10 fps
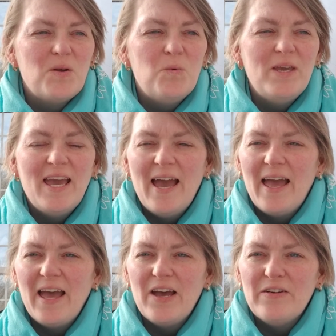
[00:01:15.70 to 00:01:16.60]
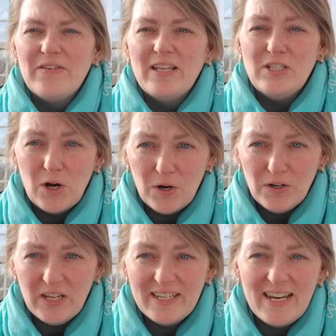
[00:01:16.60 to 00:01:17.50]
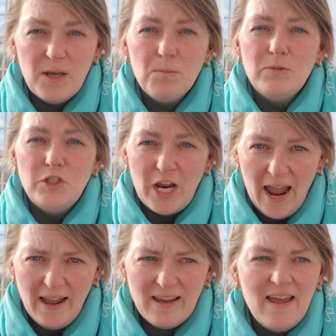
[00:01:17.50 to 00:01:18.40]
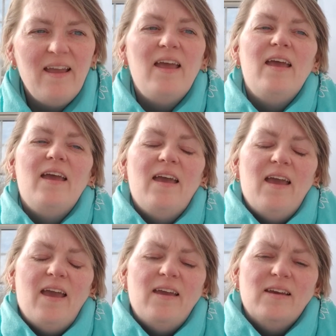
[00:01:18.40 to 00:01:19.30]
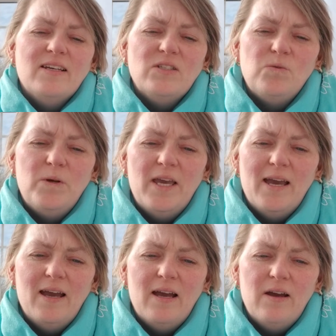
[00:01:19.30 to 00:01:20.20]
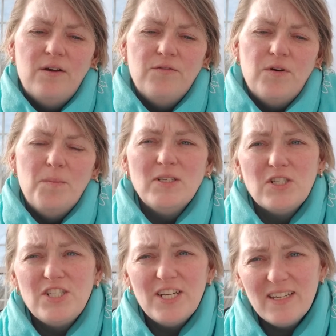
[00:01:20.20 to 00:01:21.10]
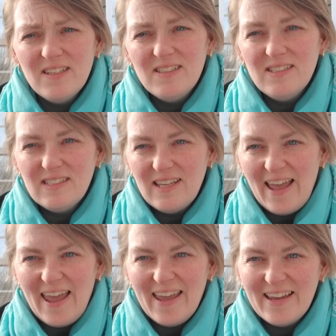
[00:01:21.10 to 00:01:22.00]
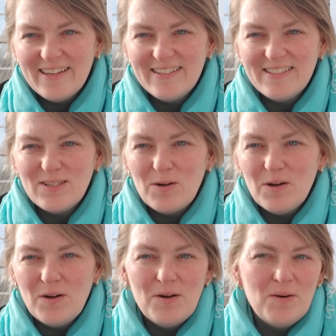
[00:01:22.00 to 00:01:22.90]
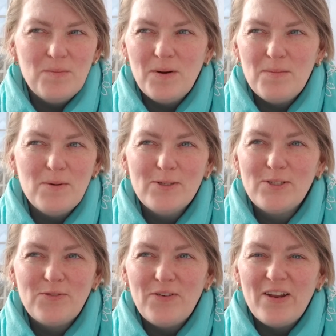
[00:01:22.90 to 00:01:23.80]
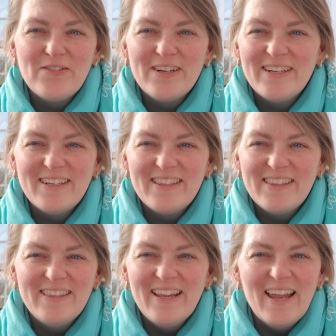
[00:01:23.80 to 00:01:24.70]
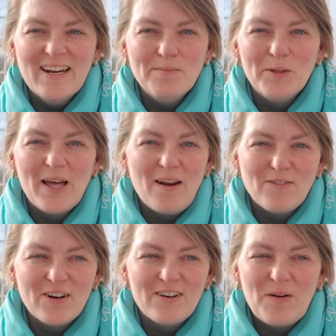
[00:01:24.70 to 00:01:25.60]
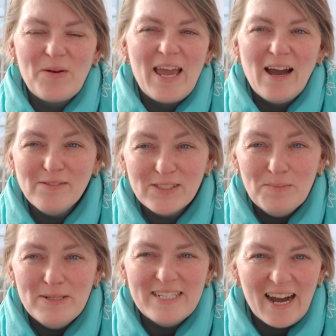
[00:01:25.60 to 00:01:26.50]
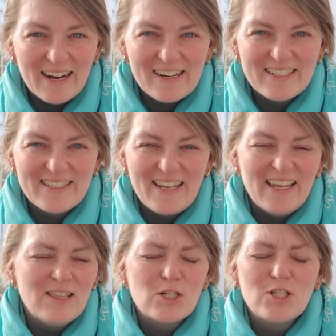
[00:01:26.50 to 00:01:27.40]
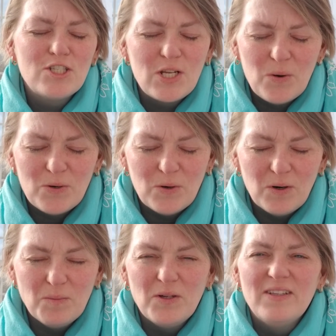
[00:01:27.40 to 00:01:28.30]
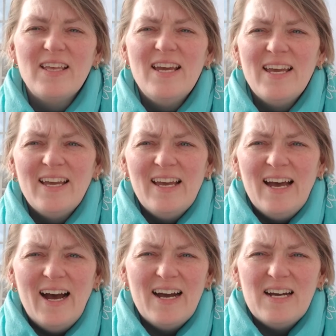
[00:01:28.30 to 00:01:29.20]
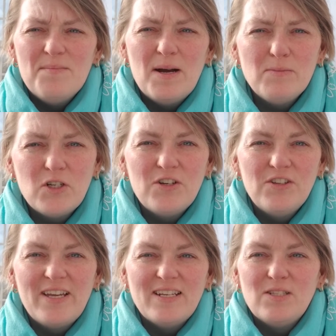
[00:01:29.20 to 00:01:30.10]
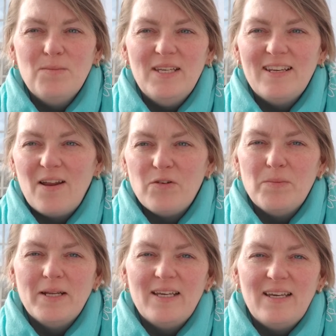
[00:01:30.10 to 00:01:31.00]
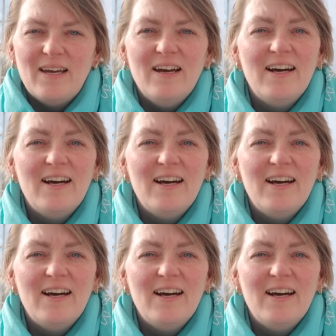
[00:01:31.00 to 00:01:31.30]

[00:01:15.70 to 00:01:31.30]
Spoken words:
we have a dog named Jack, and we have a bunch of chickens, and my most favorite animal ever, we have some ducks, and they're so adorable. I'm sure you'll get to meet everybody